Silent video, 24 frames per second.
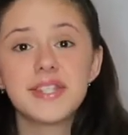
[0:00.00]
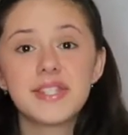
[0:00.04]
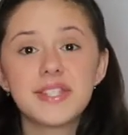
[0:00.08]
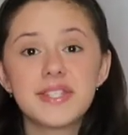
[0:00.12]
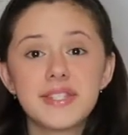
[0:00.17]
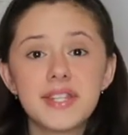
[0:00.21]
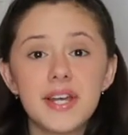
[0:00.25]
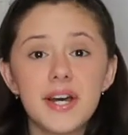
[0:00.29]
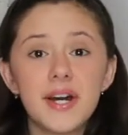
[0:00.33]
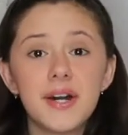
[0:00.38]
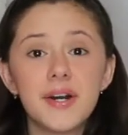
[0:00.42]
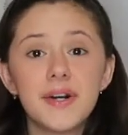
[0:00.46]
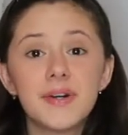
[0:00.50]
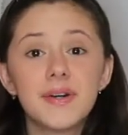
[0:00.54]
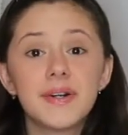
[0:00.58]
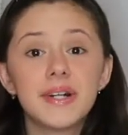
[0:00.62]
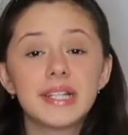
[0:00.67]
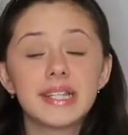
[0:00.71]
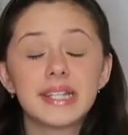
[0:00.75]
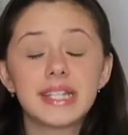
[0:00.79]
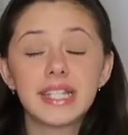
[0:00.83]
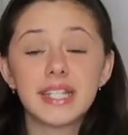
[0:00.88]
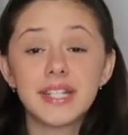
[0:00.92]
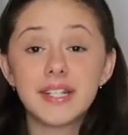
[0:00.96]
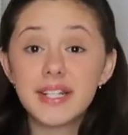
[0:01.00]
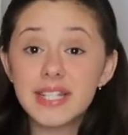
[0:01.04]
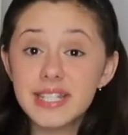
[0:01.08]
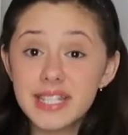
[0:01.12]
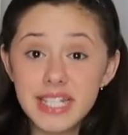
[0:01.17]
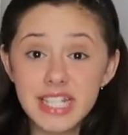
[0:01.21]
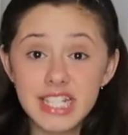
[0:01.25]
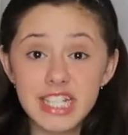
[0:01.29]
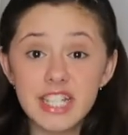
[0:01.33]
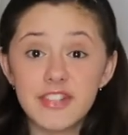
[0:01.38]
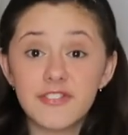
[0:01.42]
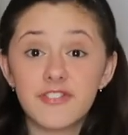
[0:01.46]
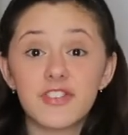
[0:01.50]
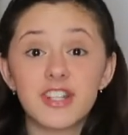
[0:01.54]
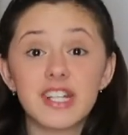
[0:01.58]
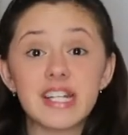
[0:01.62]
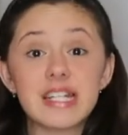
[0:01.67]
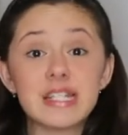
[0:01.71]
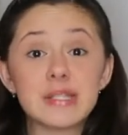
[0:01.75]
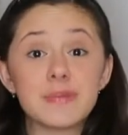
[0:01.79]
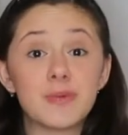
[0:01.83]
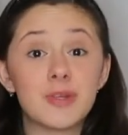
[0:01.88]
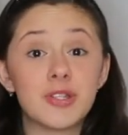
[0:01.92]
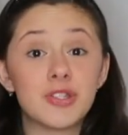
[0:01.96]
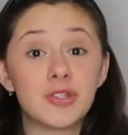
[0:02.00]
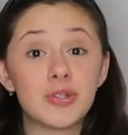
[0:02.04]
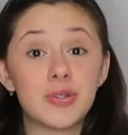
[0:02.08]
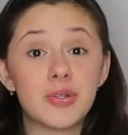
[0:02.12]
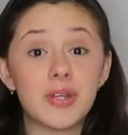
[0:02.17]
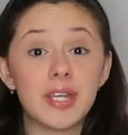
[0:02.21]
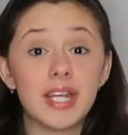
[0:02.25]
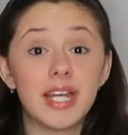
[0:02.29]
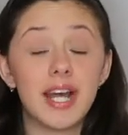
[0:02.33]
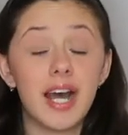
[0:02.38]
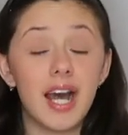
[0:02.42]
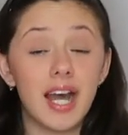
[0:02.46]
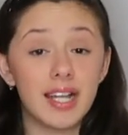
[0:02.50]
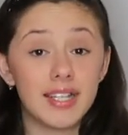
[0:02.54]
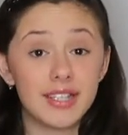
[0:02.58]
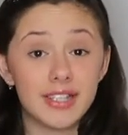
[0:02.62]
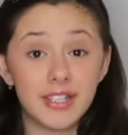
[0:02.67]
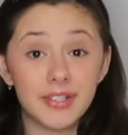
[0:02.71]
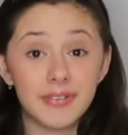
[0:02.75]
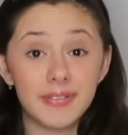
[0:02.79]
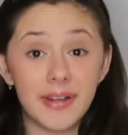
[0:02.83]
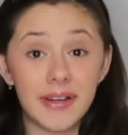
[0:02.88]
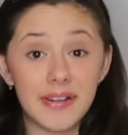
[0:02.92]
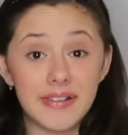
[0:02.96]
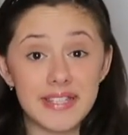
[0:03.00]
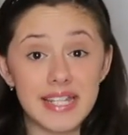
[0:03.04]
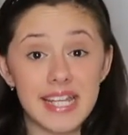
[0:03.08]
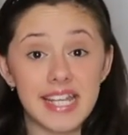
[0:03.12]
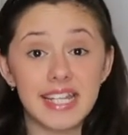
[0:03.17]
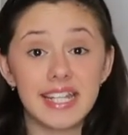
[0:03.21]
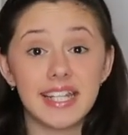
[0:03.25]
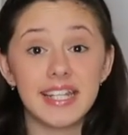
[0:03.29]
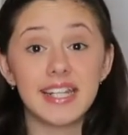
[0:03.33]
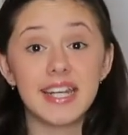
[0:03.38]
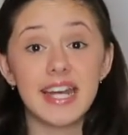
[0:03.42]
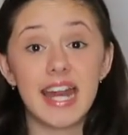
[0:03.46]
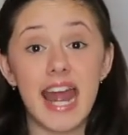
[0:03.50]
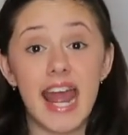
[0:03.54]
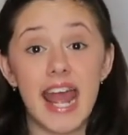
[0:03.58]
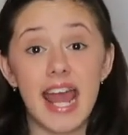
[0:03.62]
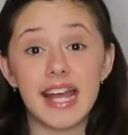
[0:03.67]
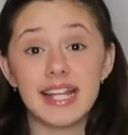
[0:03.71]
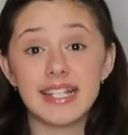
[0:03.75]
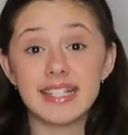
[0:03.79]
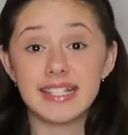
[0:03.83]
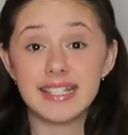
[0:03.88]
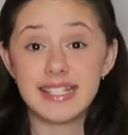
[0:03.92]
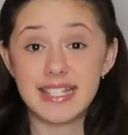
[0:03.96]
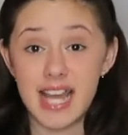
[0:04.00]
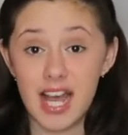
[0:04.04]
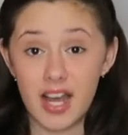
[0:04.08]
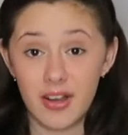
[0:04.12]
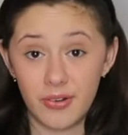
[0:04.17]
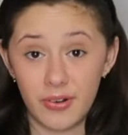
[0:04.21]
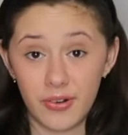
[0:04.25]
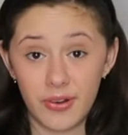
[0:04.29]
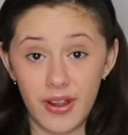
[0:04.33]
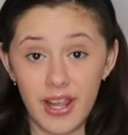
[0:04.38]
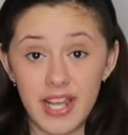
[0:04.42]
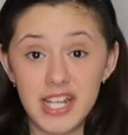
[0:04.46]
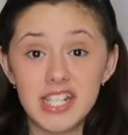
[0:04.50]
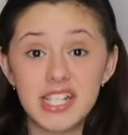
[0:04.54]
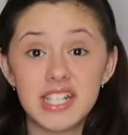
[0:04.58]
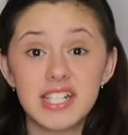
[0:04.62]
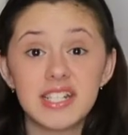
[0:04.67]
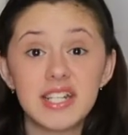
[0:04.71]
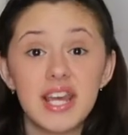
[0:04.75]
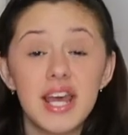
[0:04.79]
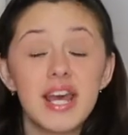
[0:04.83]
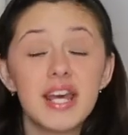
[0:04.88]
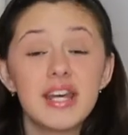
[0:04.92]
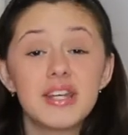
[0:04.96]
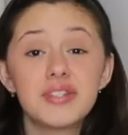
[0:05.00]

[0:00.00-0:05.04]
So there is a difference between under-rotated and downgraded.